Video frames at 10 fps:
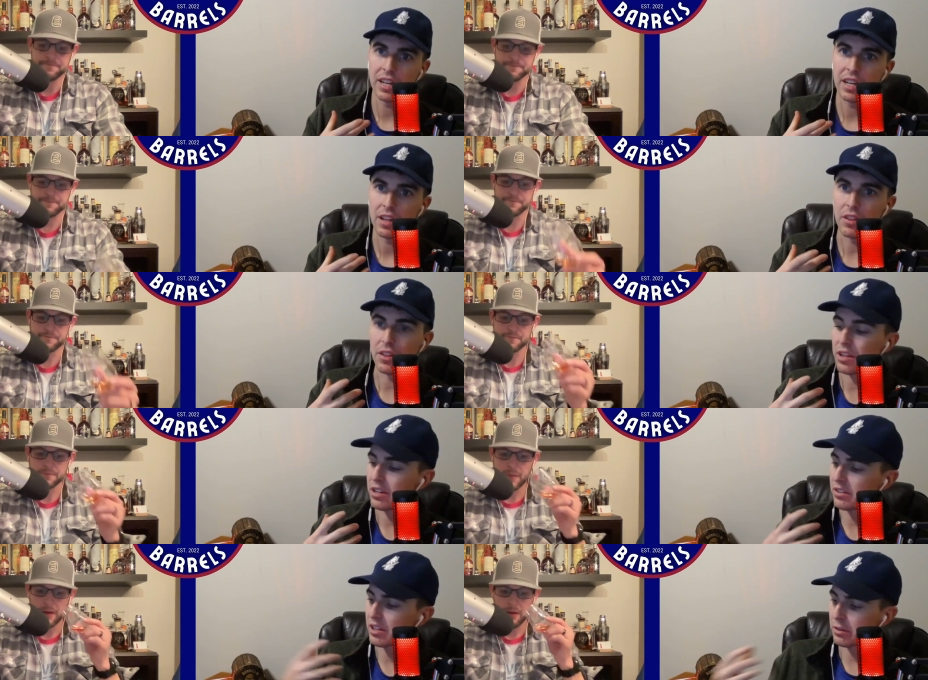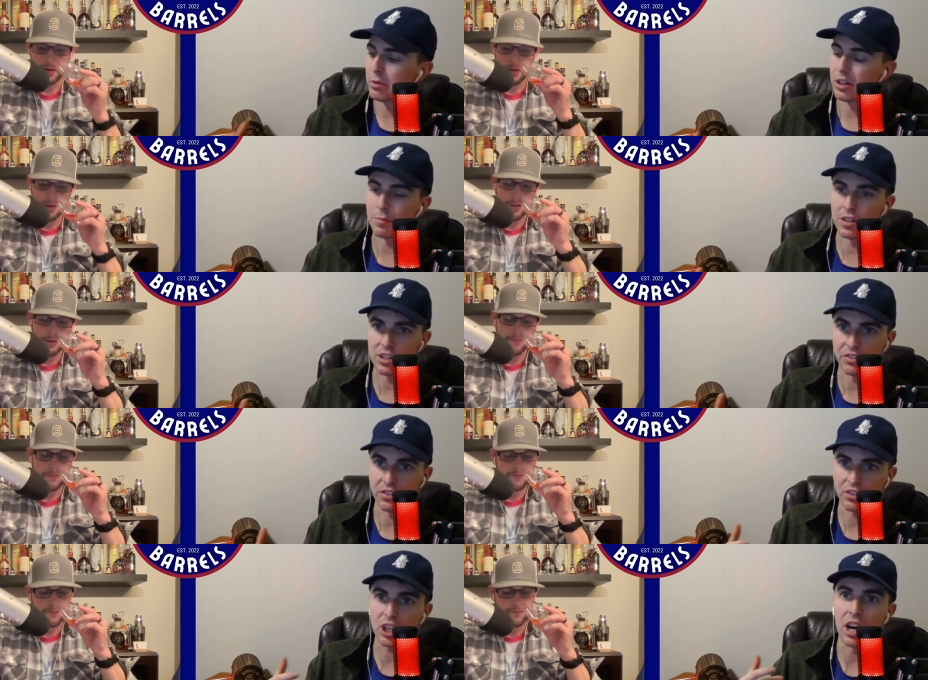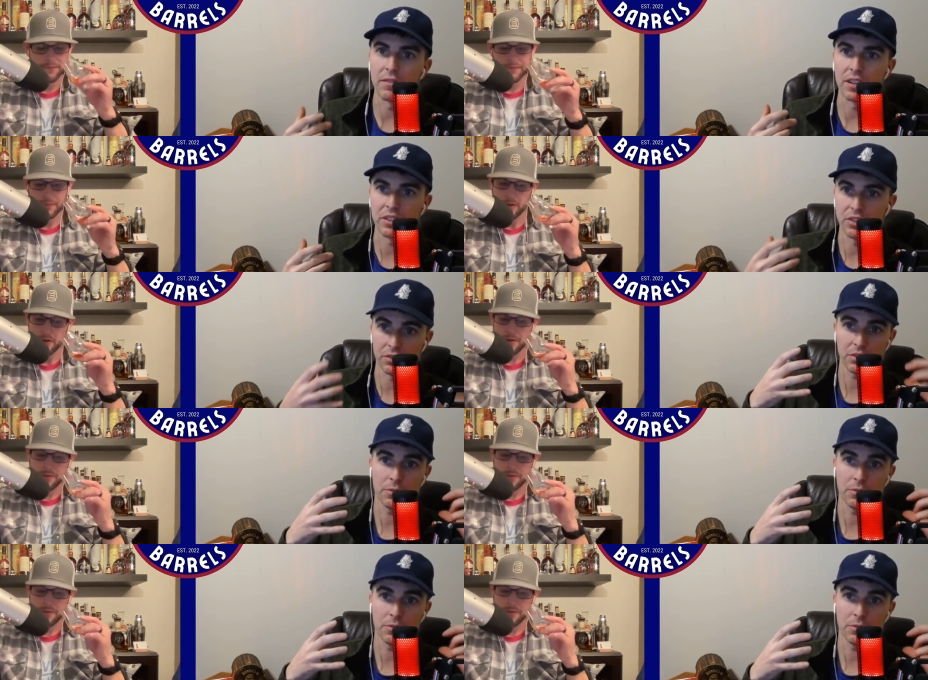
Speaker 1: Mm-hmm. The this bourbon is just cover is just